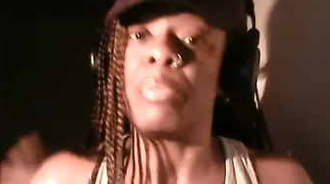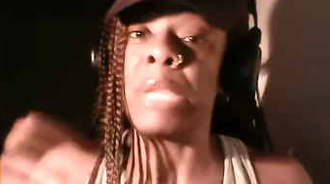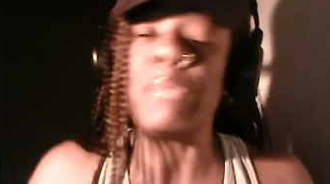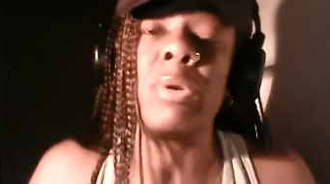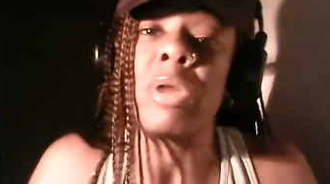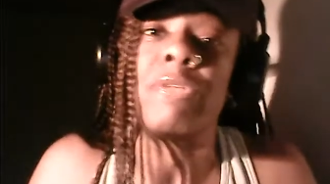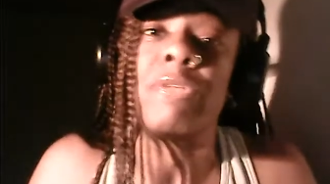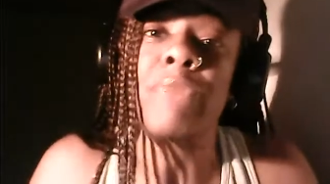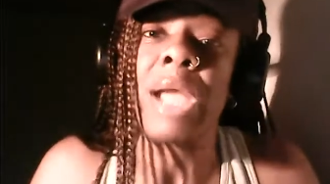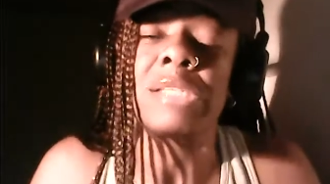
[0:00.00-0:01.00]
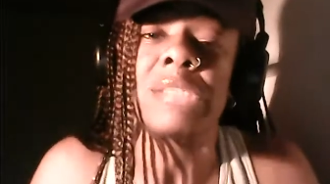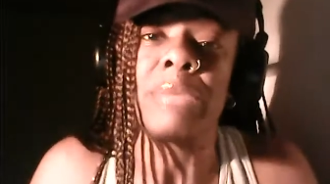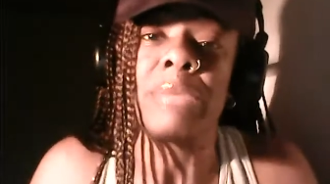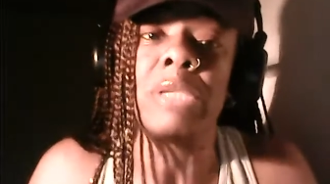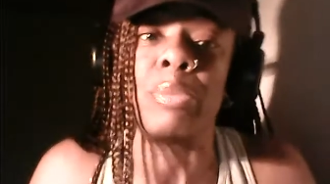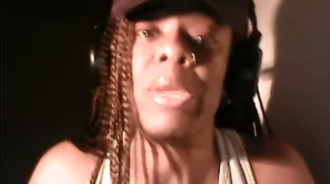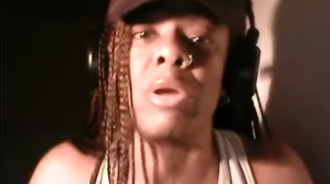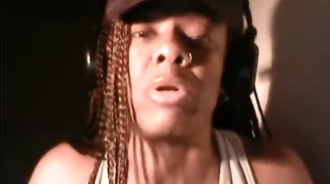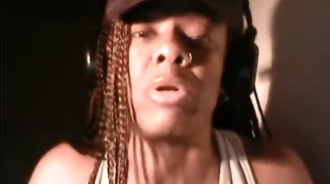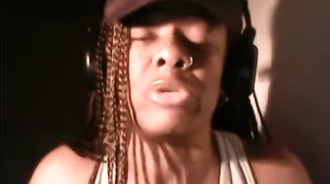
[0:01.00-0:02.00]
People are gonna find something to
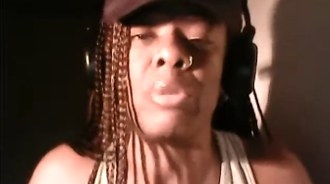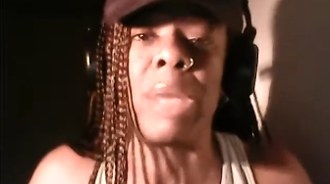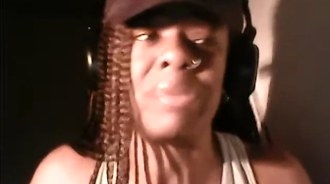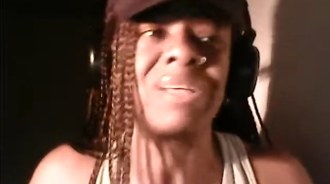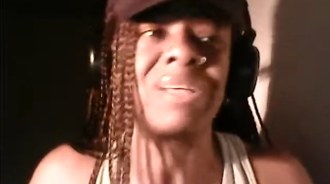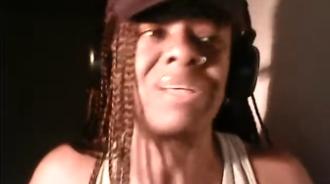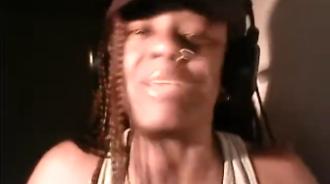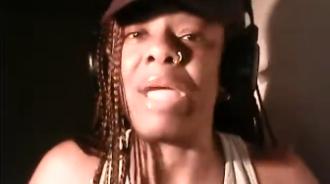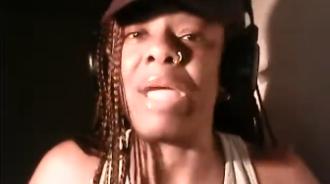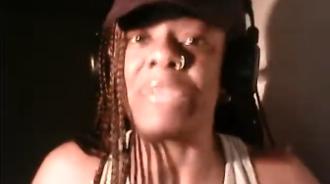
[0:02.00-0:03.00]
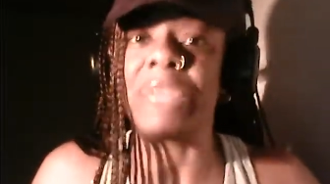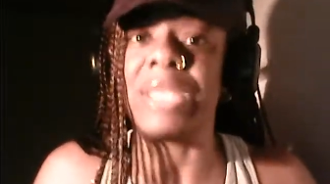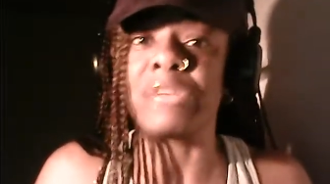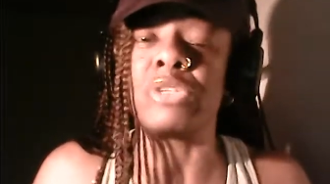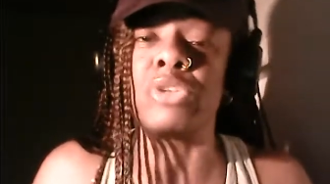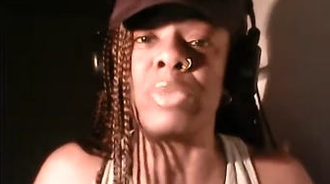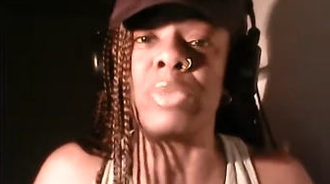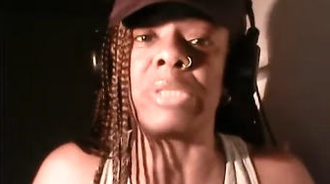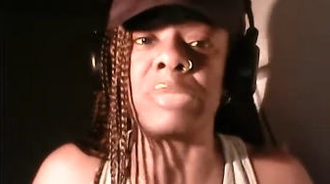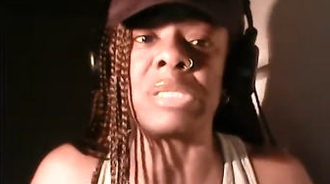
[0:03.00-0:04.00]
pick on you about because they don't have nothing else to do
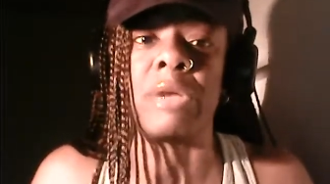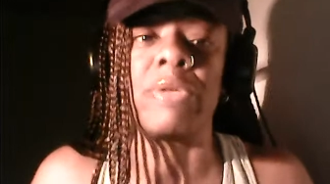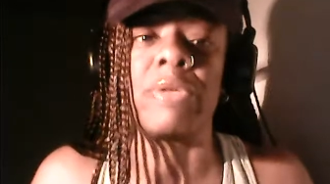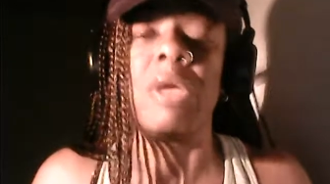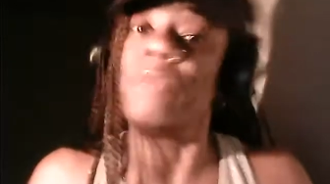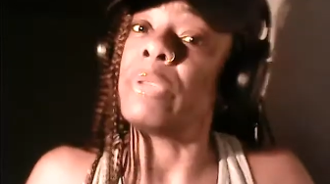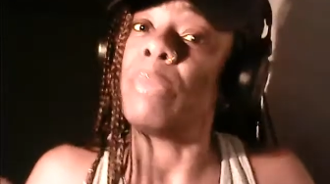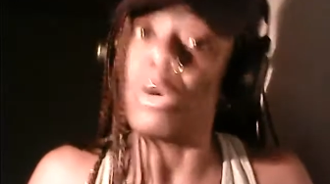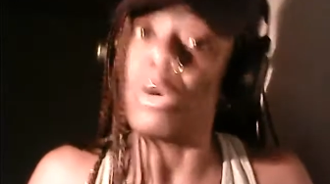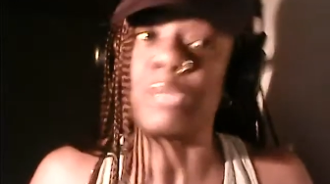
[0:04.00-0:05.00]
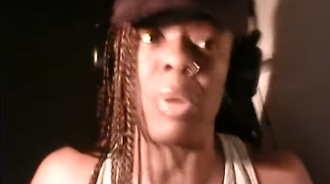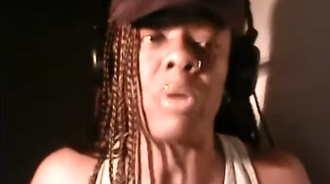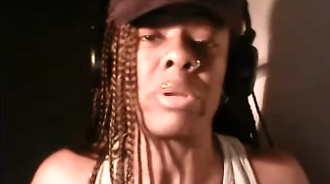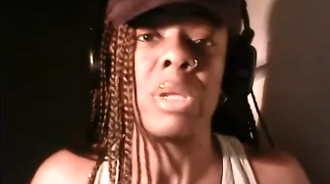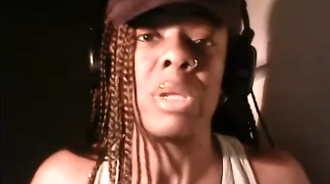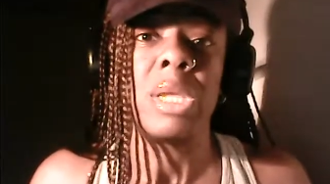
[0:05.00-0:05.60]
with themselves for the most part.